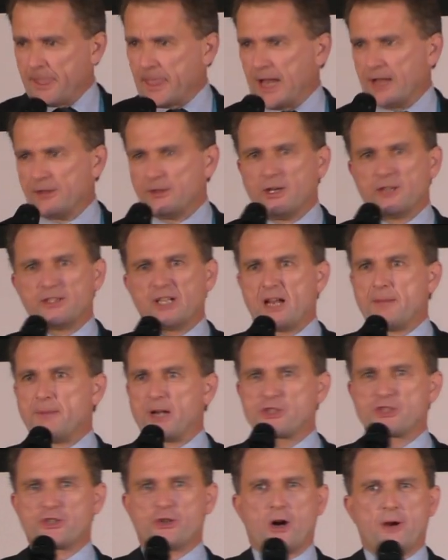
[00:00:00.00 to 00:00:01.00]
And I don't have
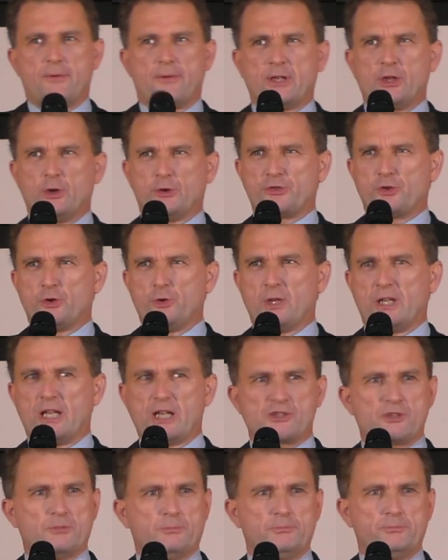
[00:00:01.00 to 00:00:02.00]
much time. I've only got two
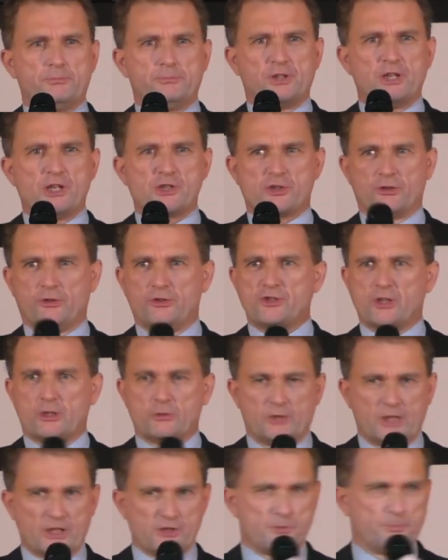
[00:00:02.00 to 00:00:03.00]
election predictions,
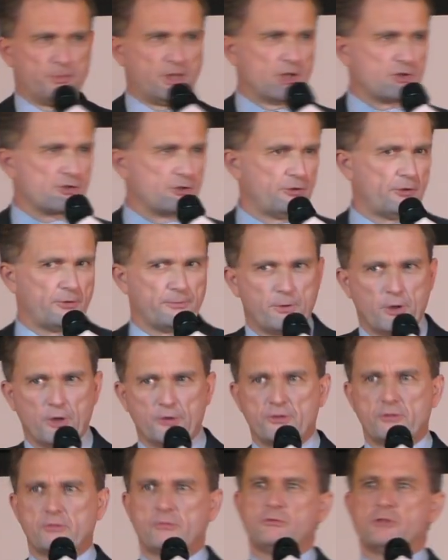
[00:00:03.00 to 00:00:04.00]
general election predictions. The
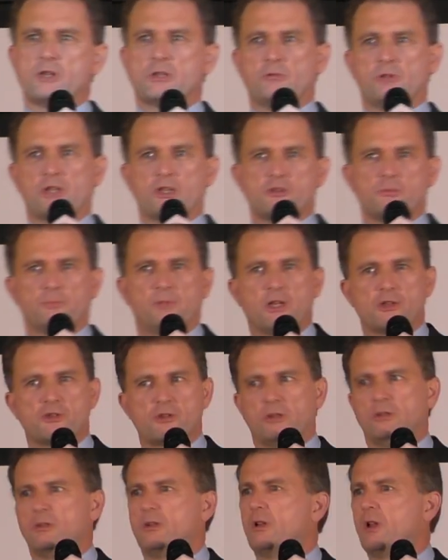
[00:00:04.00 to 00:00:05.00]
first general election
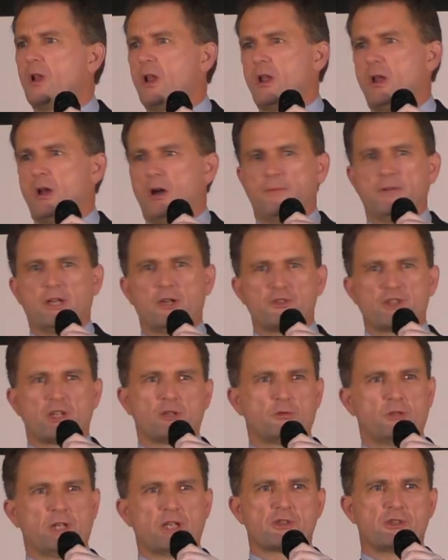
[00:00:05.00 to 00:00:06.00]
prediction, I think this
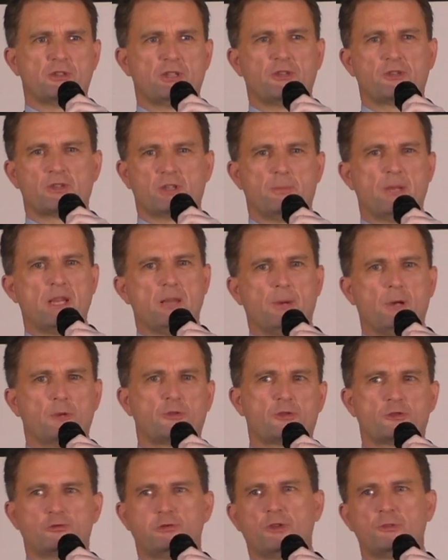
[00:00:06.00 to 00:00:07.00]
general election is going to be the
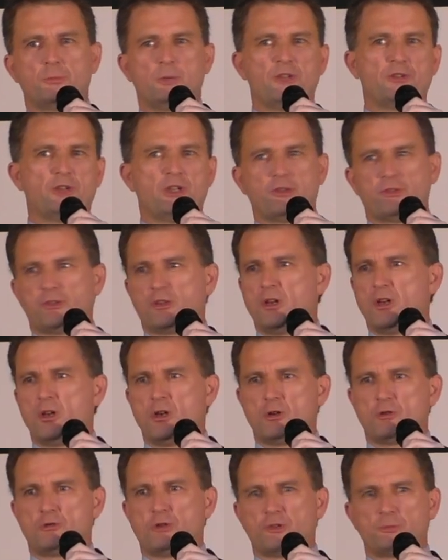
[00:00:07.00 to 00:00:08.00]
most Christmassiest
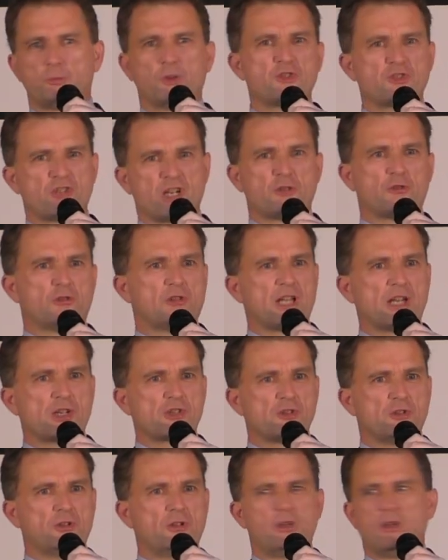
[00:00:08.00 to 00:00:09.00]
Christmas general
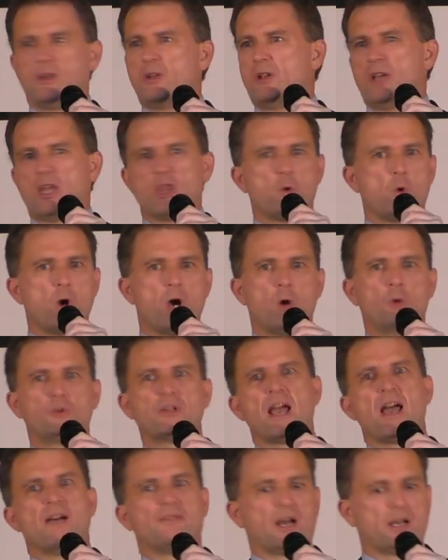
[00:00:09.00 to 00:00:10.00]
election in the
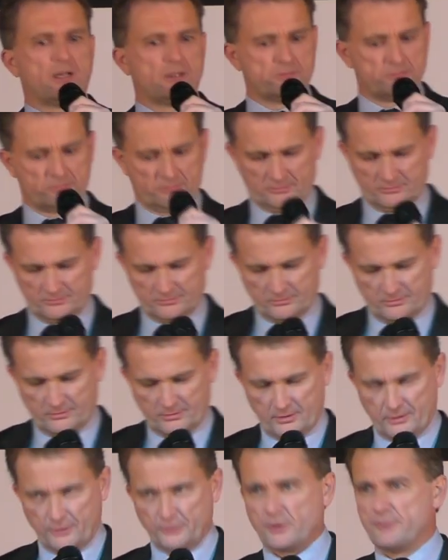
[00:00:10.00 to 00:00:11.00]
world ever.
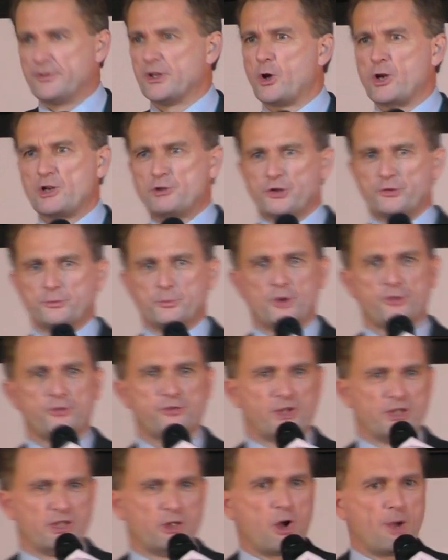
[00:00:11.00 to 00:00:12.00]
So if you like
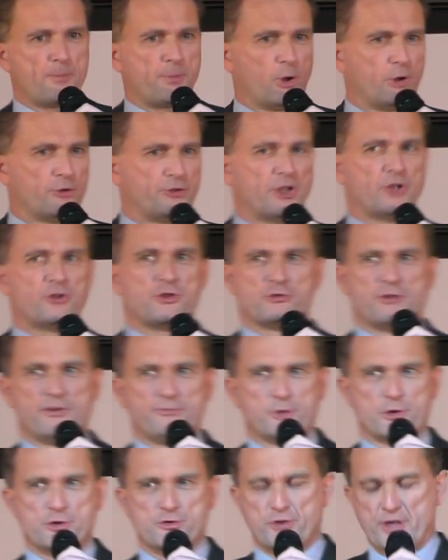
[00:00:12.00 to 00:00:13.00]
Christmas and you like politics, you're in
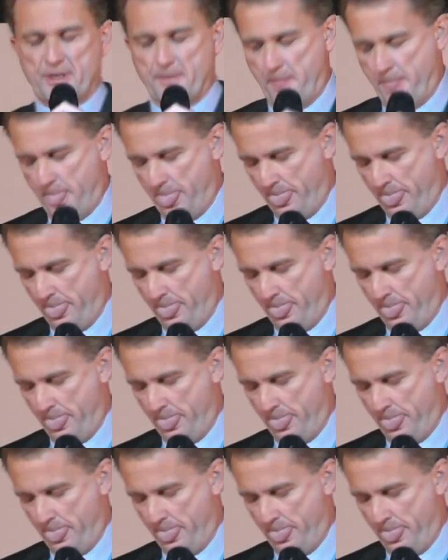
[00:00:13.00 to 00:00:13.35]
for a treat.